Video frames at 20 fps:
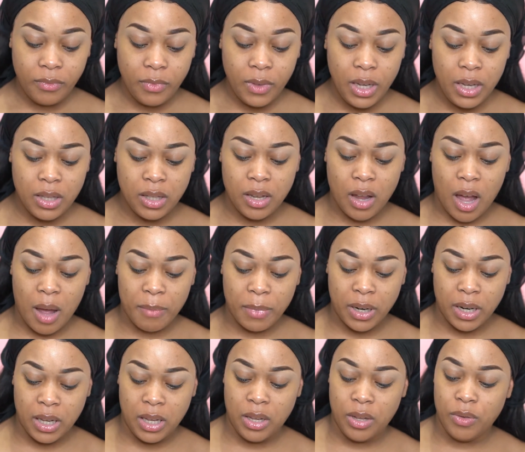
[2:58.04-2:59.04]
So I'm
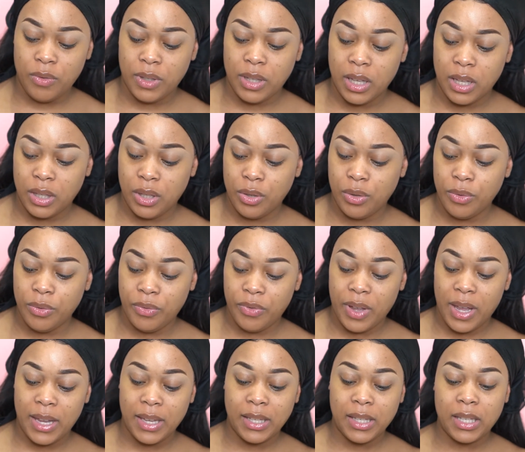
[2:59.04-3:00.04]
gonna use the Too
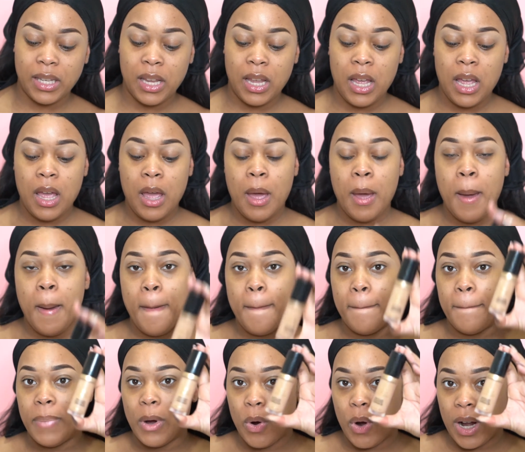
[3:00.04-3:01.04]
Faced
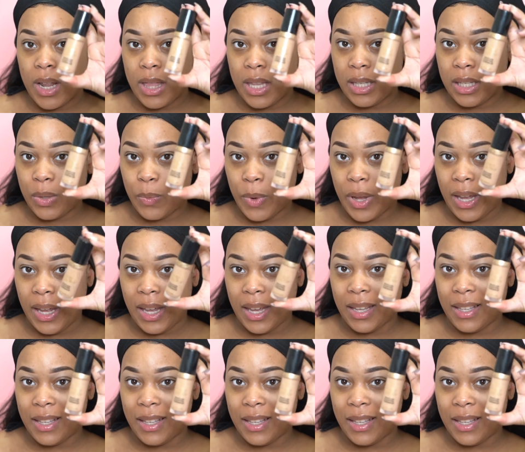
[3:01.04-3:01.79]
Born This Way